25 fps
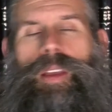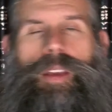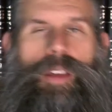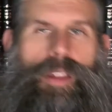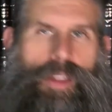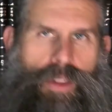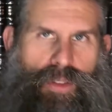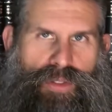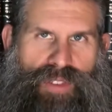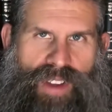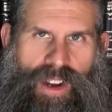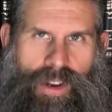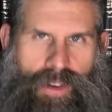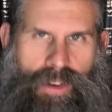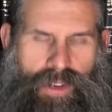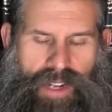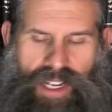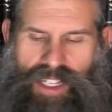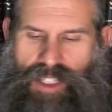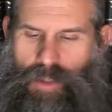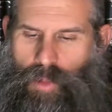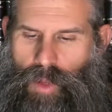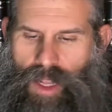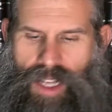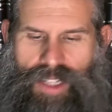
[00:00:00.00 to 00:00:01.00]
The very
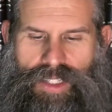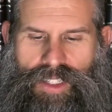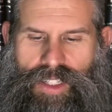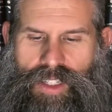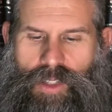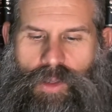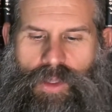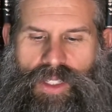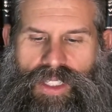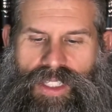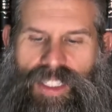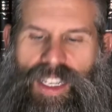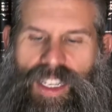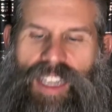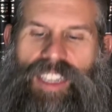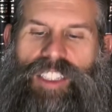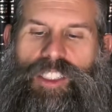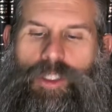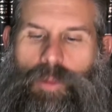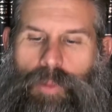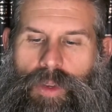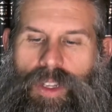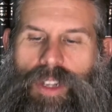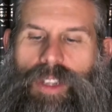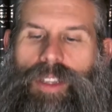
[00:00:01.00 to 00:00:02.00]
next blessing we say,
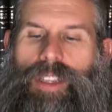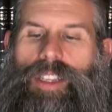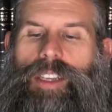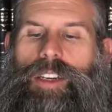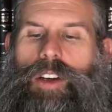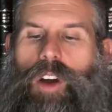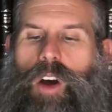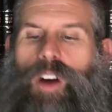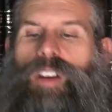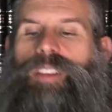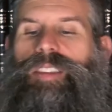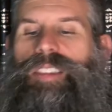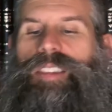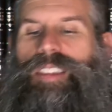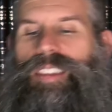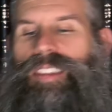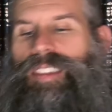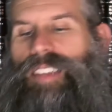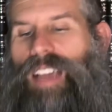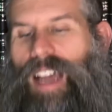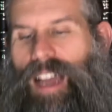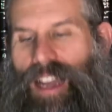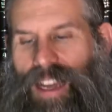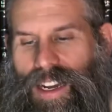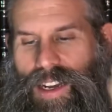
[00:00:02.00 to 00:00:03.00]
speedily cause the
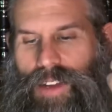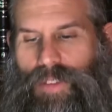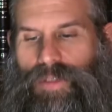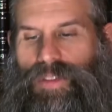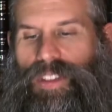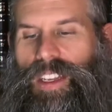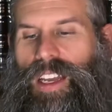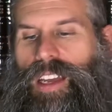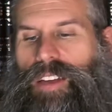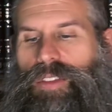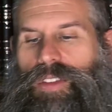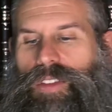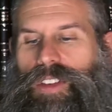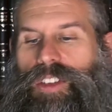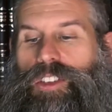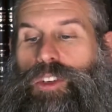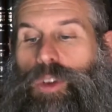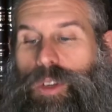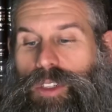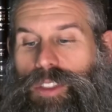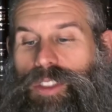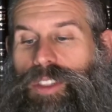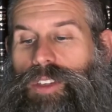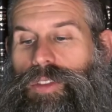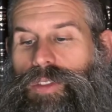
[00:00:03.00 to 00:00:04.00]
Scion of David, your
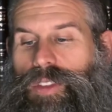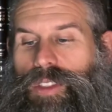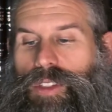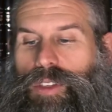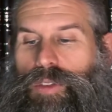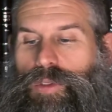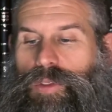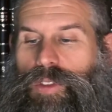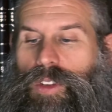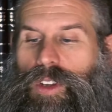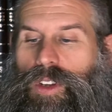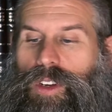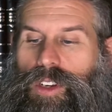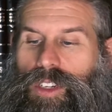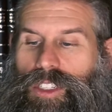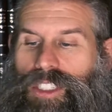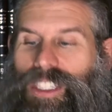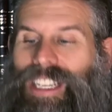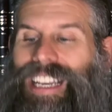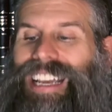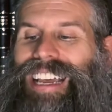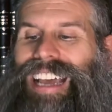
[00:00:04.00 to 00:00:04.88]
servant, to flourish,